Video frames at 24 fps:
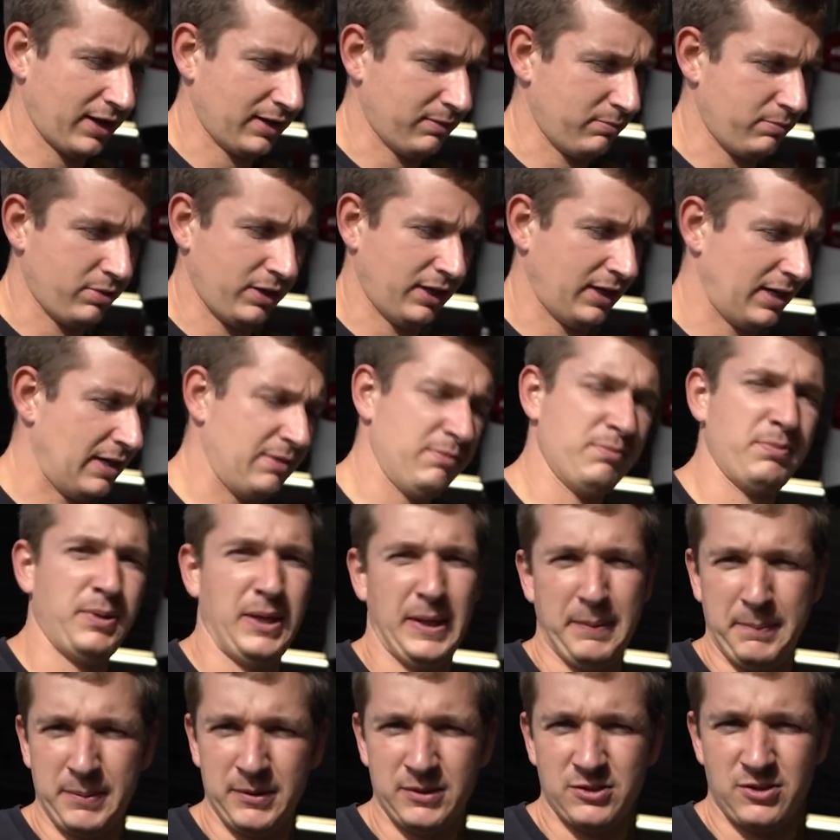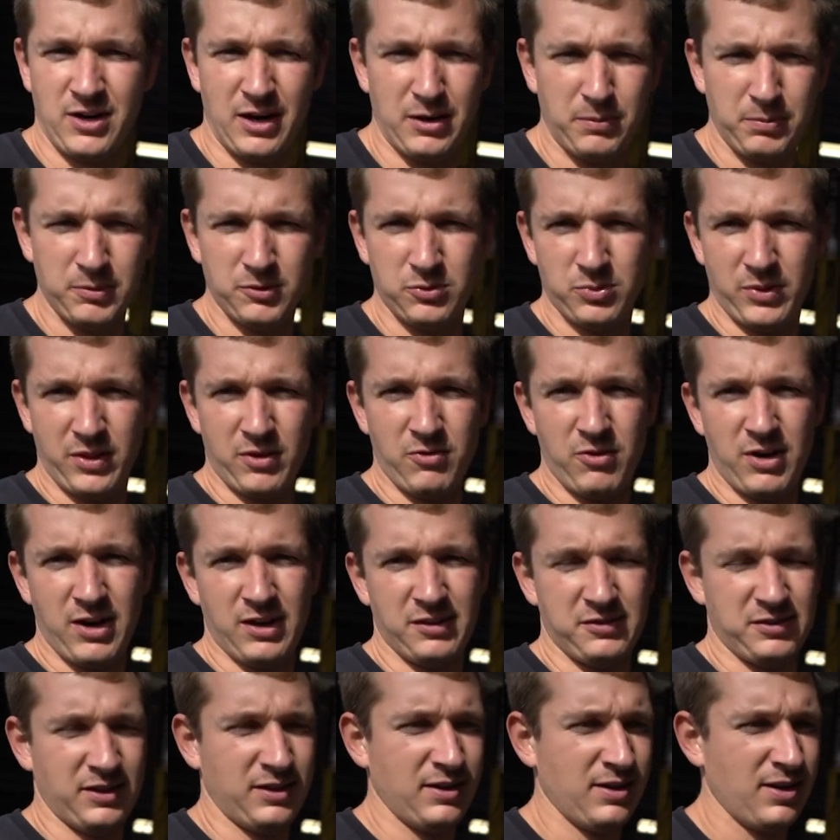I can bring in people to help us with the
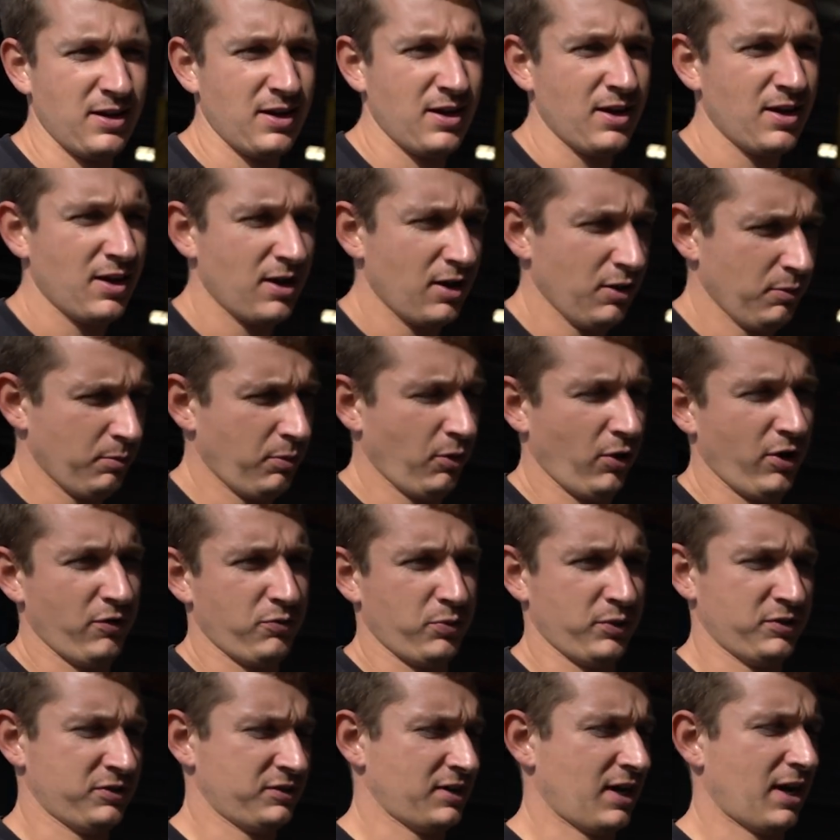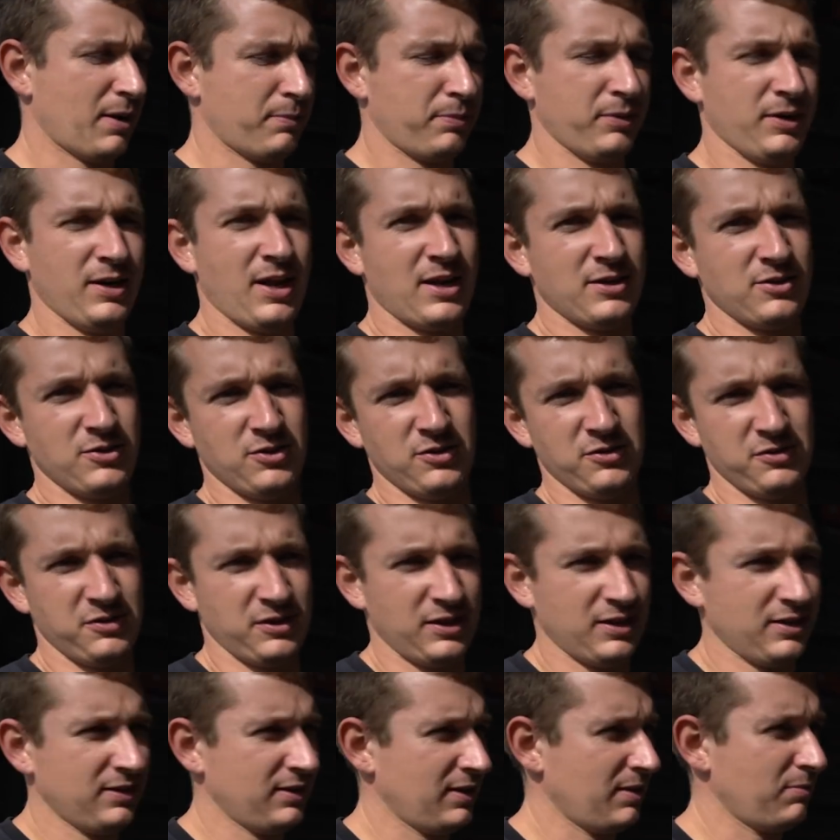racing. But if we start putting engines
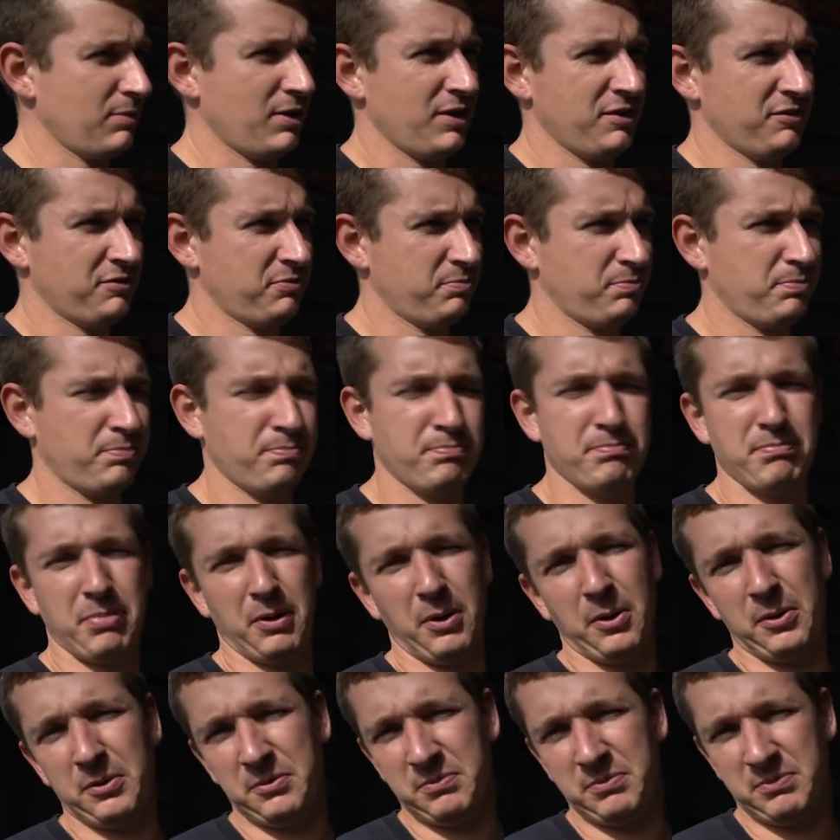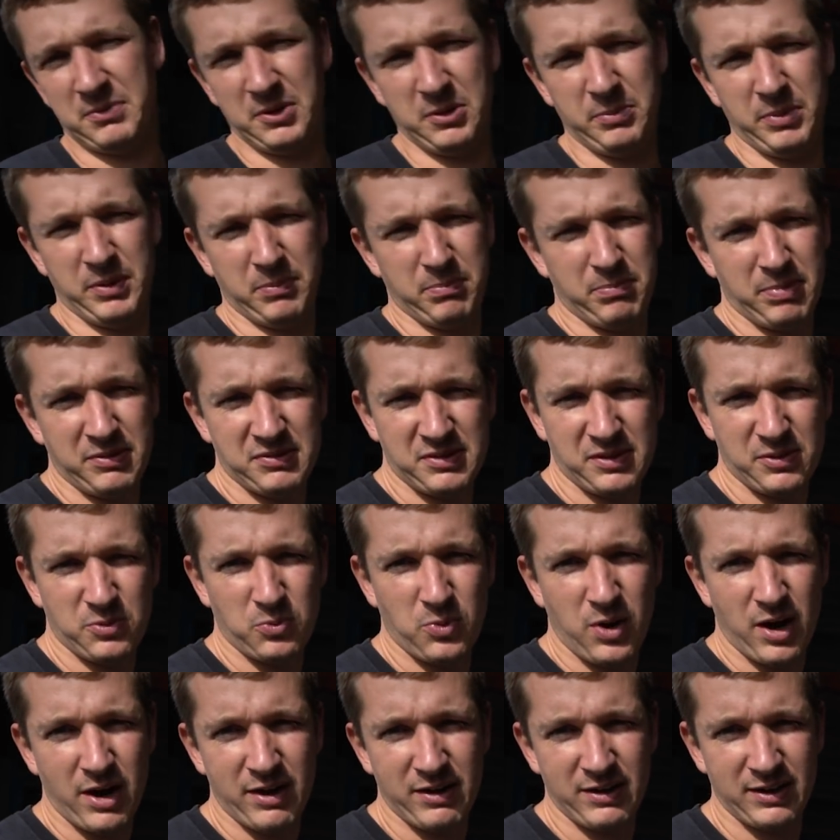in, it means Paul will be busy
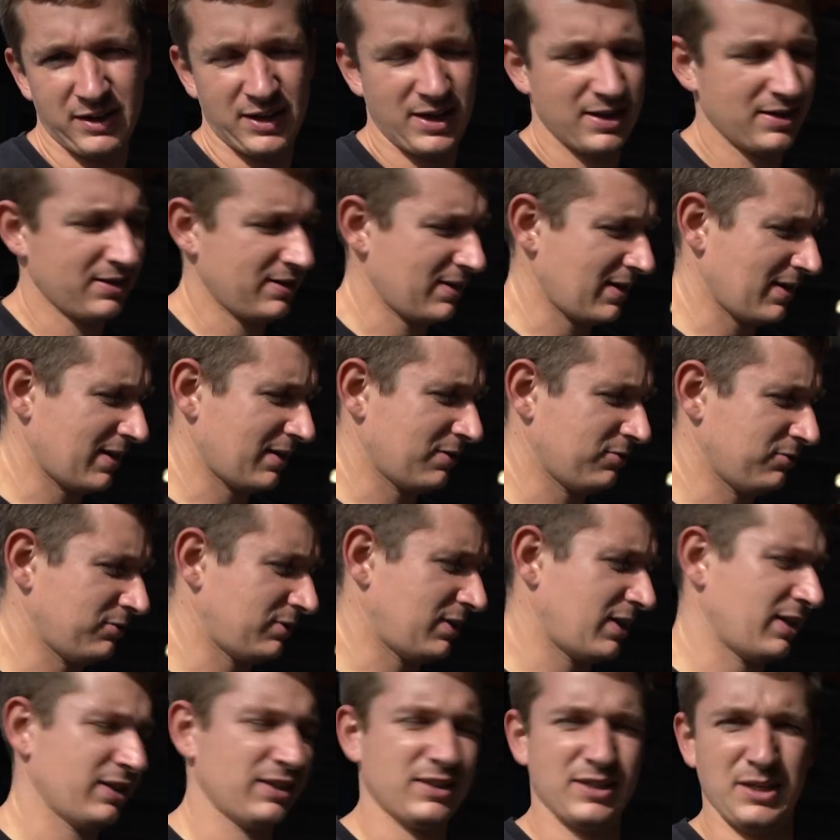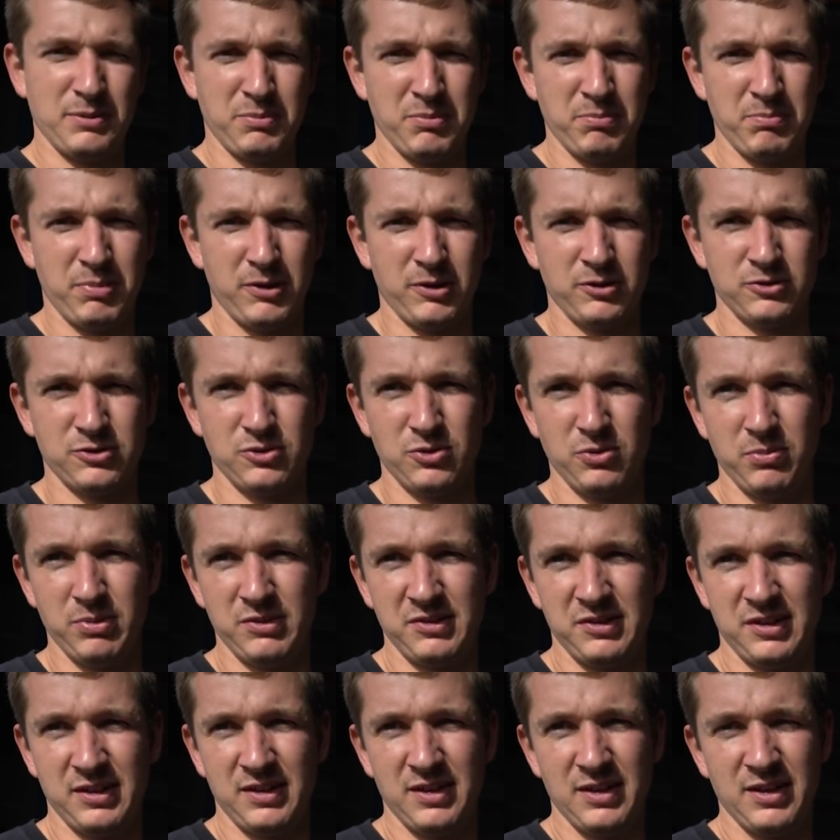wiring again, and I don't like keeping Paul too
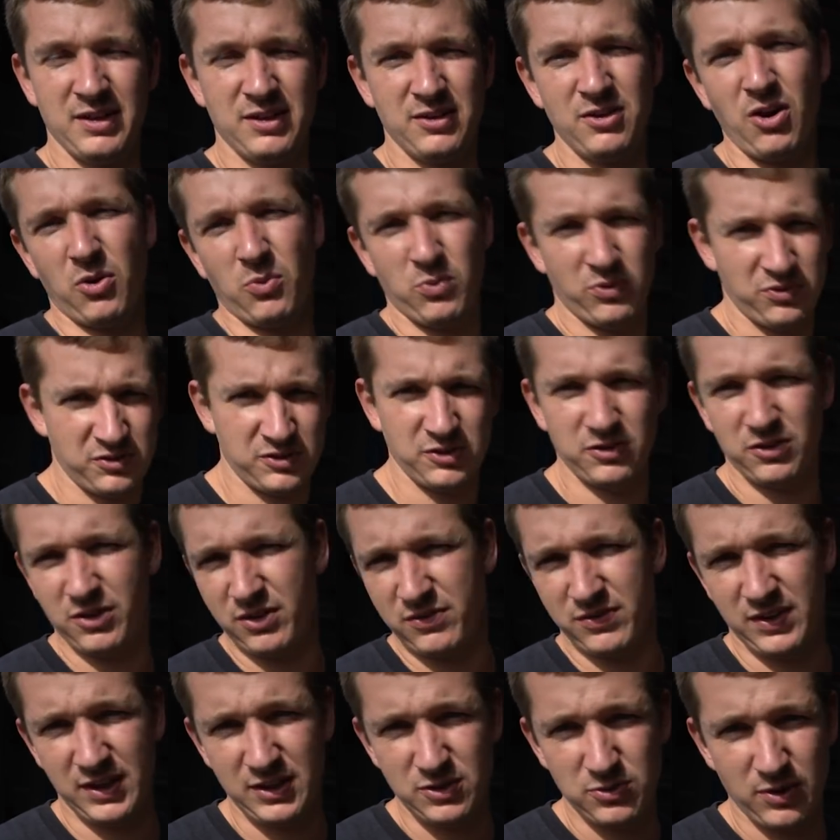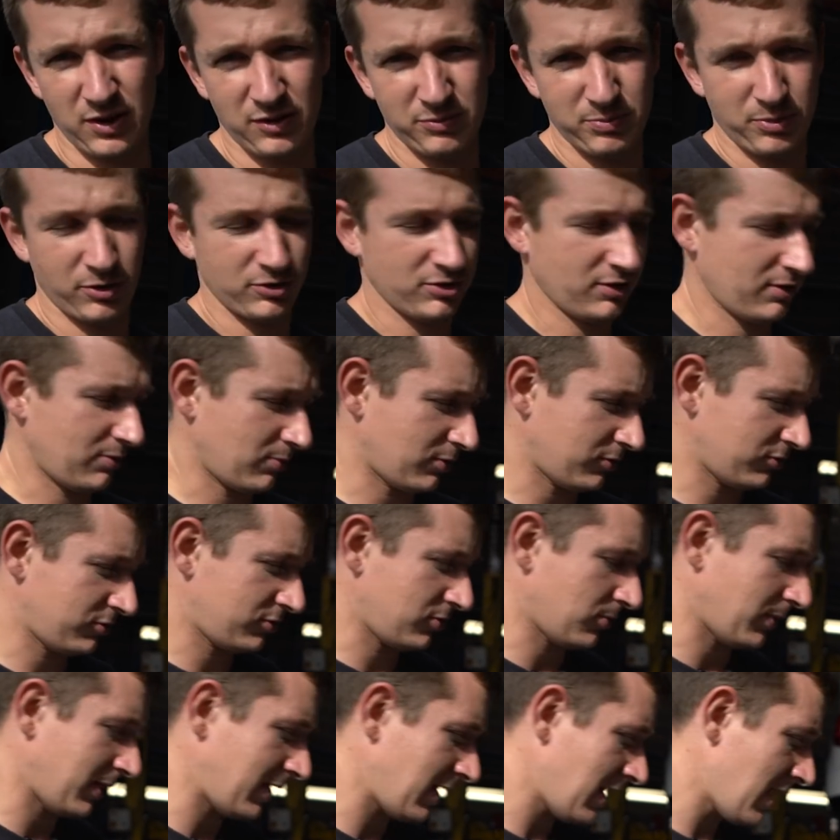busy. Not when we've still got a V12 project that wants
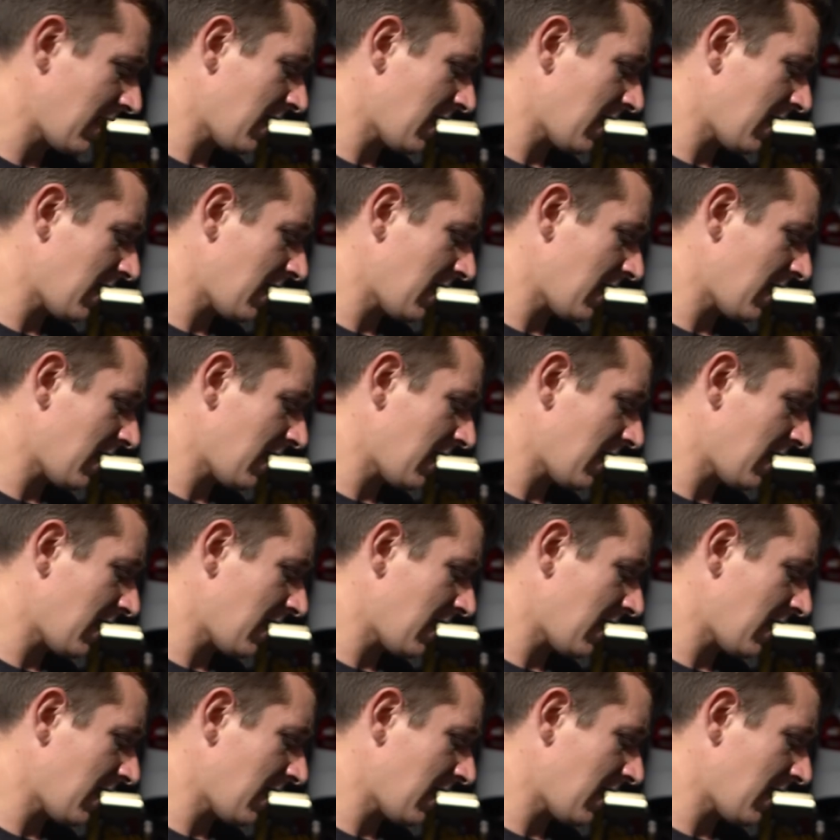doing.